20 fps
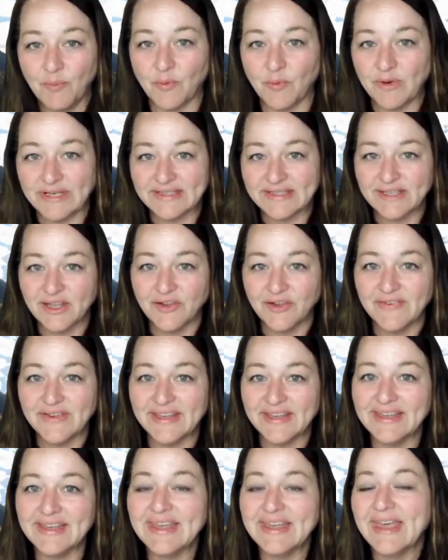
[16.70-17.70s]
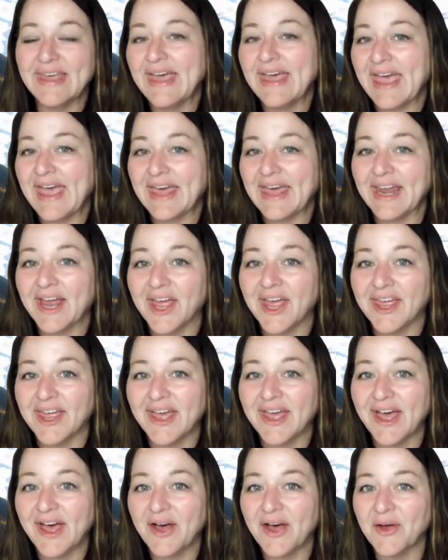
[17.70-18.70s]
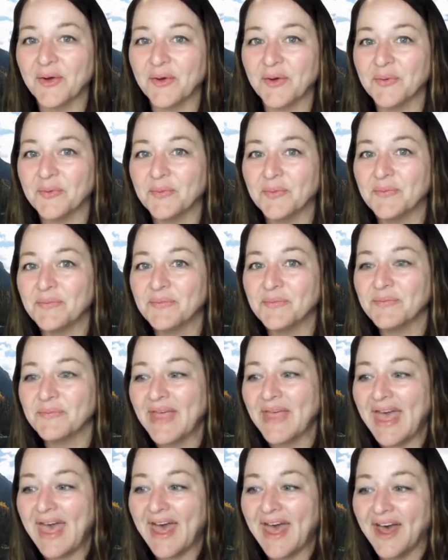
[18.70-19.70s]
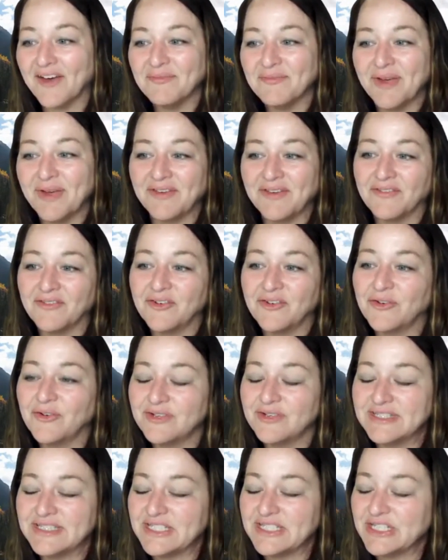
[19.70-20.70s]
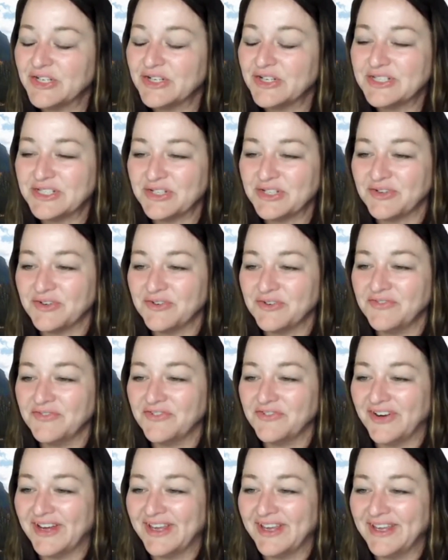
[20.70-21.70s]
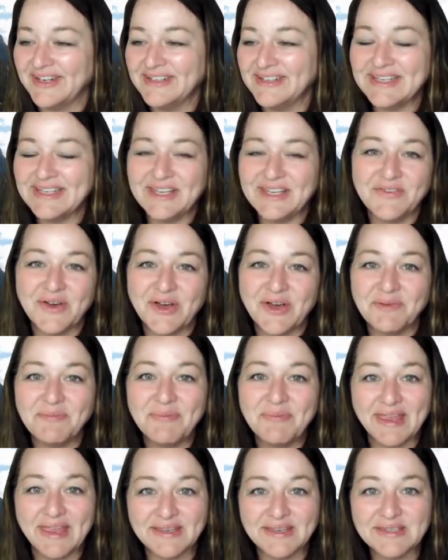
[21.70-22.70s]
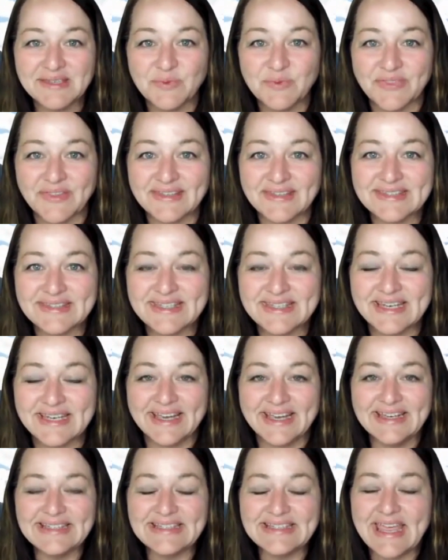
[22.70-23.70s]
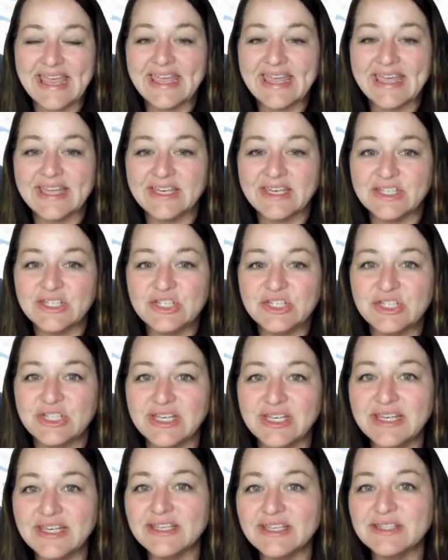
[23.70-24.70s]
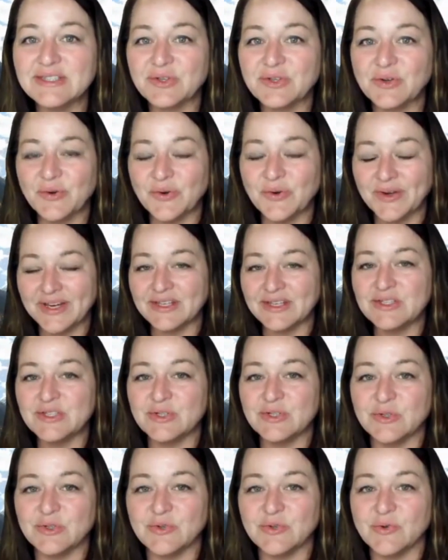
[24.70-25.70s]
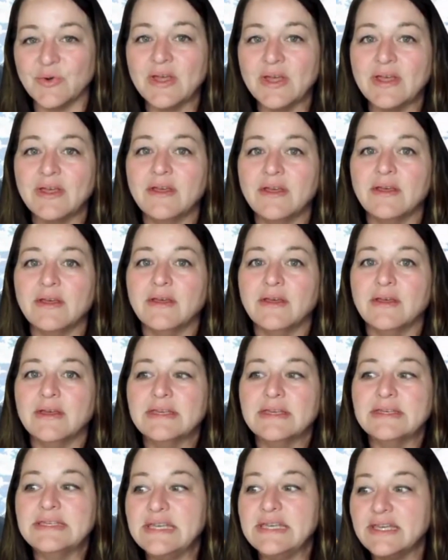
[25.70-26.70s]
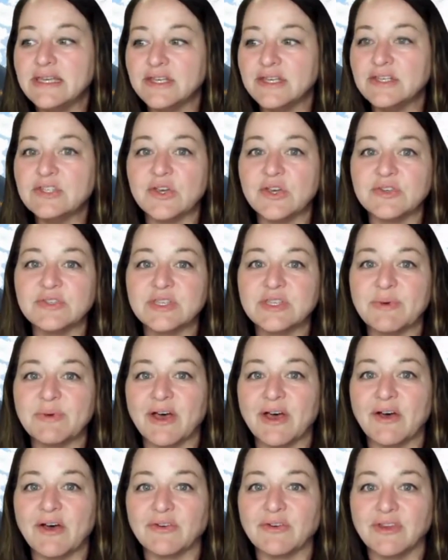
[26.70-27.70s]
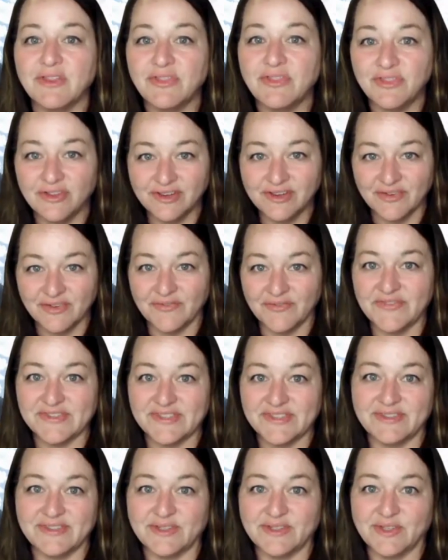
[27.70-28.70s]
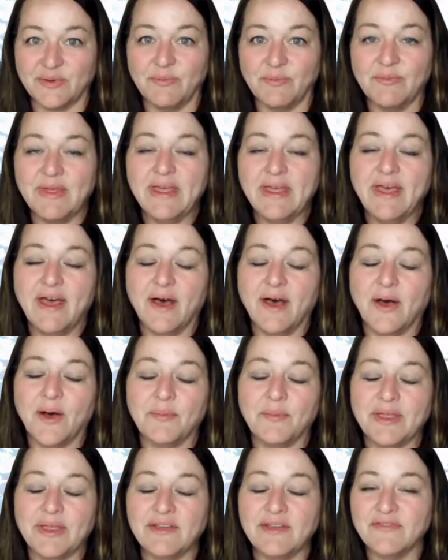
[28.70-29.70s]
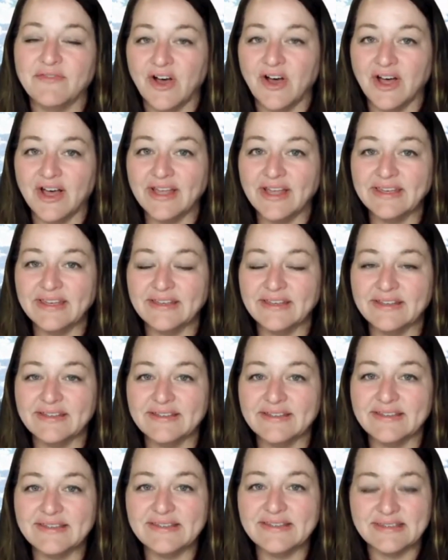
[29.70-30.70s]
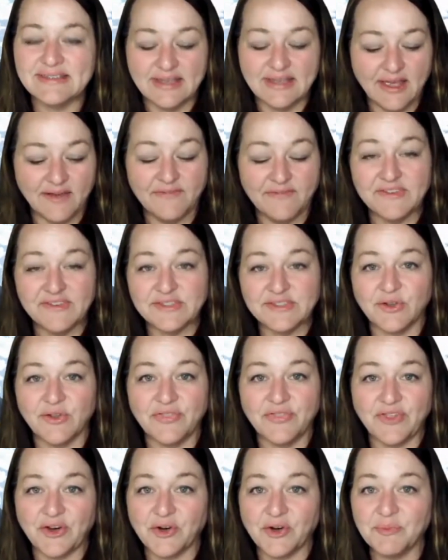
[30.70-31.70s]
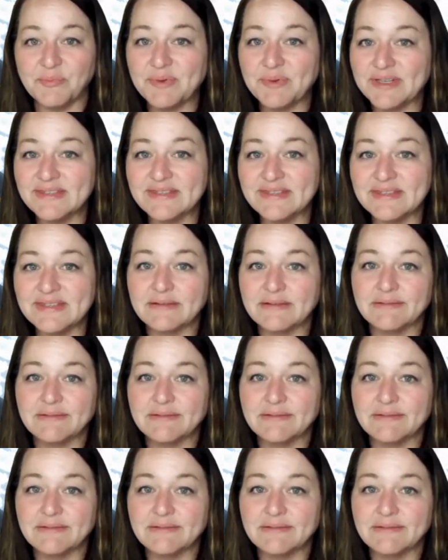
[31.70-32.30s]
Wendy Selvig, and I have my dear friend Yvonne Pace with us tonight, and she is going to teach us about the lymph system. Yvonne is a physical therapist.